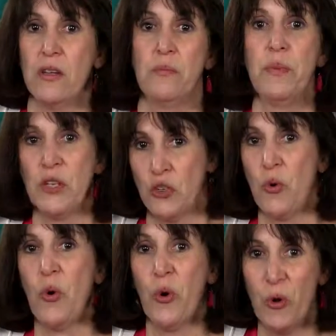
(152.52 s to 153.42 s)

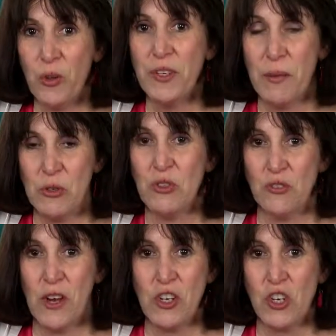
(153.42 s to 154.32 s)
pictorial
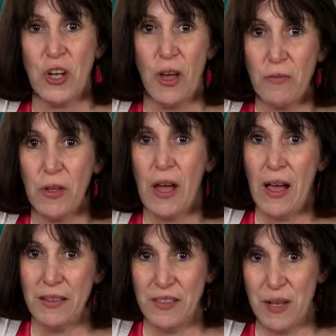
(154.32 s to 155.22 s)
demonstration of the
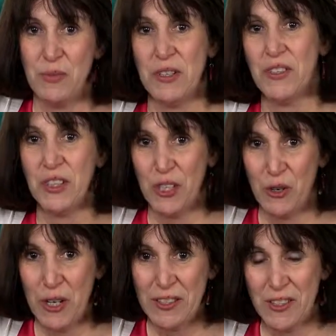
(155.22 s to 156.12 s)
concept in the
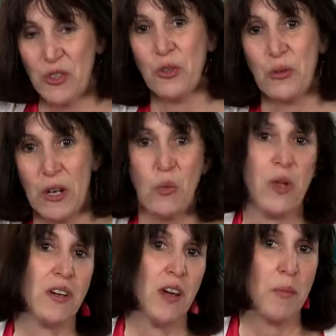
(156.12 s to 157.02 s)
lyrics, including
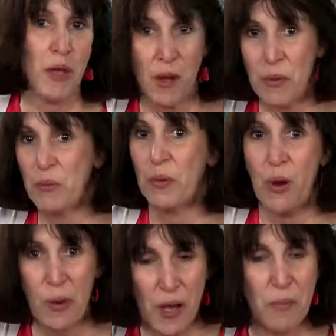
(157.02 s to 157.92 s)
wind coming up and
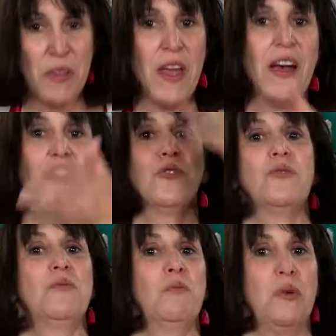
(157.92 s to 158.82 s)
blowing up the
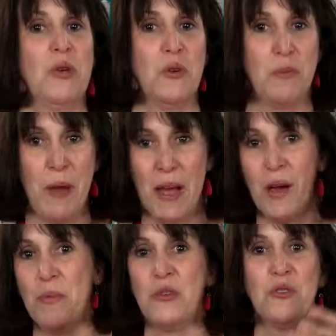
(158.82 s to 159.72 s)
actor's beard back
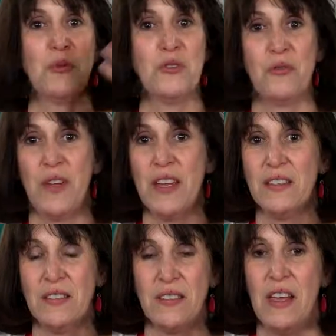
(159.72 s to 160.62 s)
up into his
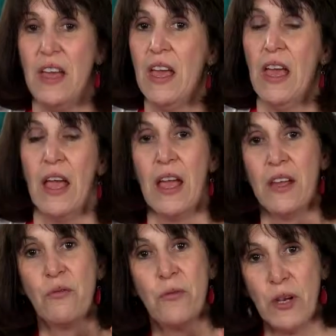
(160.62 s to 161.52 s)
face.
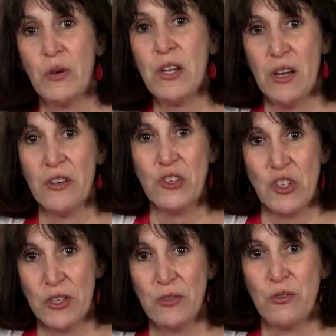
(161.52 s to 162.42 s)
And very young
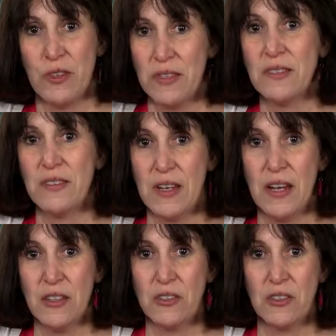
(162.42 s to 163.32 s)
children these
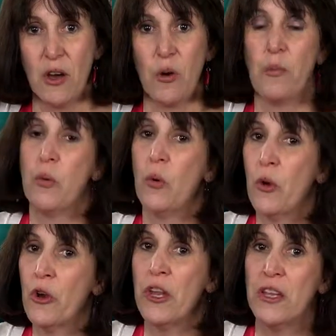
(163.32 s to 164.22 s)
days are
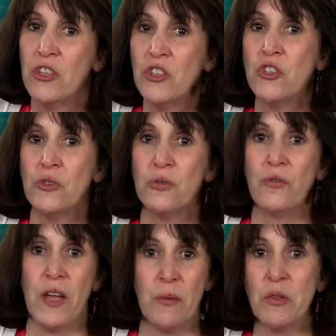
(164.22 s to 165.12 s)
born into
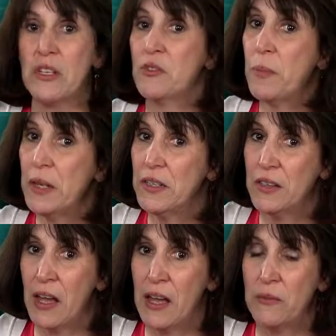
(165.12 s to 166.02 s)
families many
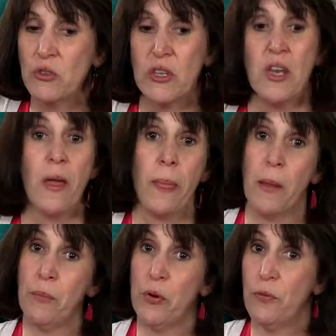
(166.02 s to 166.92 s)
times
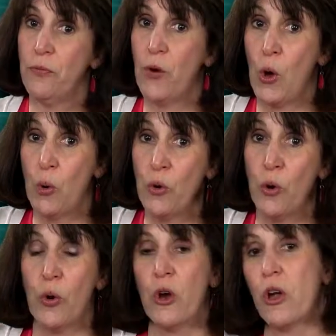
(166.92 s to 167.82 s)
that put a phone
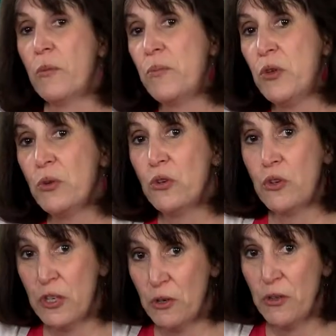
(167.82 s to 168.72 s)
or a computer
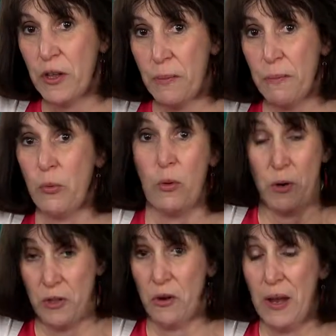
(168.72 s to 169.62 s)
near them or
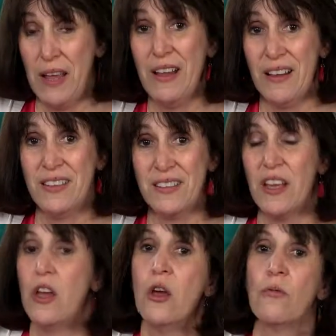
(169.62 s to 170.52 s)
in their hands
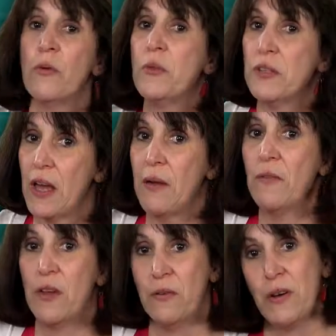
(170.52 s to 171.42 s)
from the time
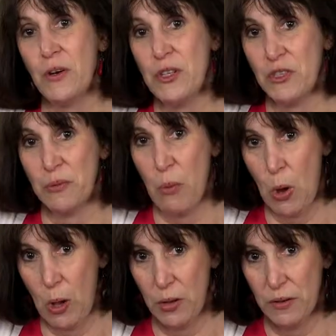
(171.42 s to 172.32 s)
they're very
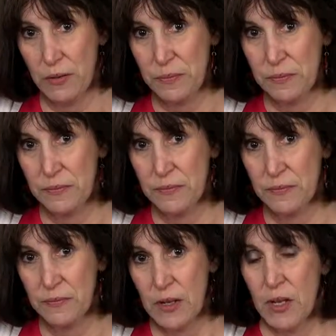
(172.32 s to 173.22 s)
small.
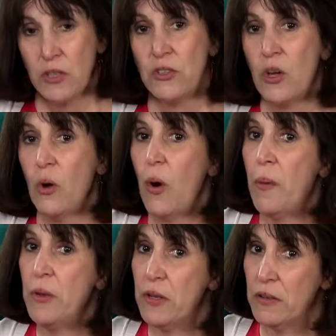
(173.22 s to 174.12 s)
So I'm
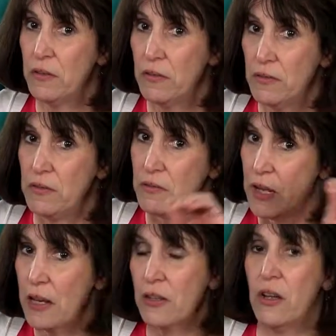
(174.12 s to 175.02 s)
going to
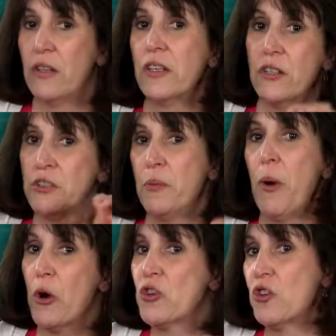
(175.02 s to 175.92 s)
take a little
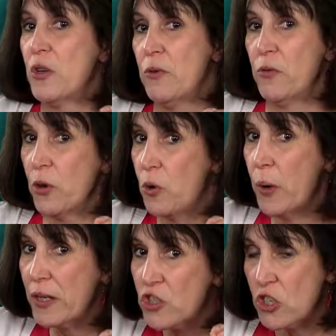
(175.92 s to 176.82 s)
departure here for a
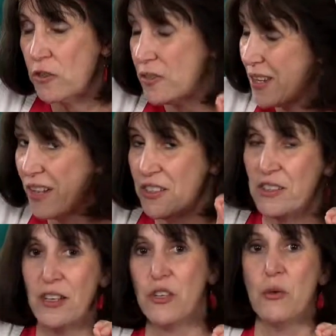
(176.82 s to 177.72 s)
quick second to
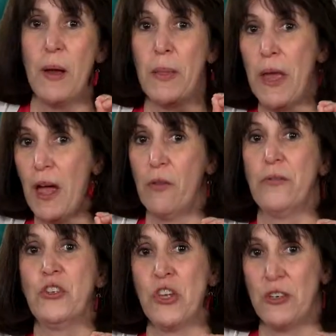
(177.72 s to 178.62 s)
tell you about the
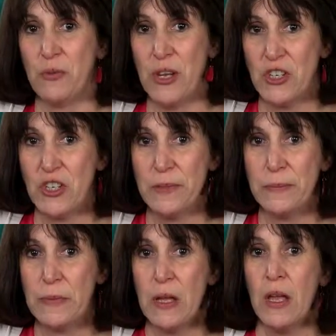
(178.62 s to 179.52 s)
alpha generation.
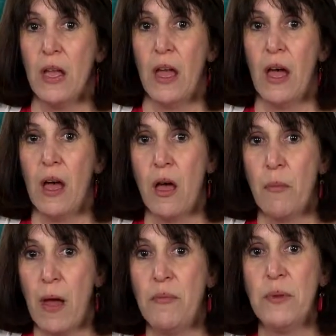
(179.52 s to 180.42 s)

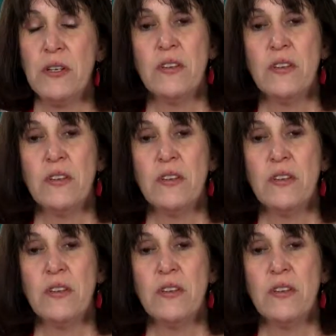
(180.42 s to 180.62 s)
I've been